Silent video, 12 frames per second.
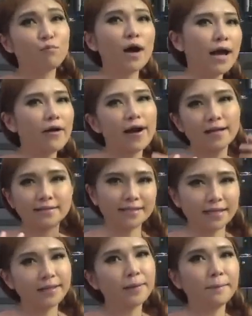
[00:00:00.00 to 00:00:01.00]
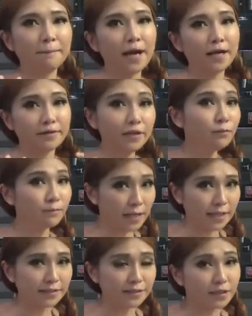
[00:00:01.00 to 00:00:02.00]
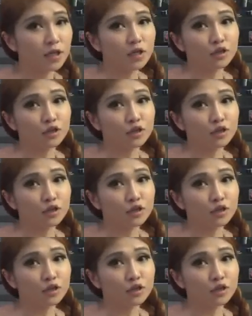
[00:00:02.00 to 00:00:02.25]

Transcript: while I set up my new place.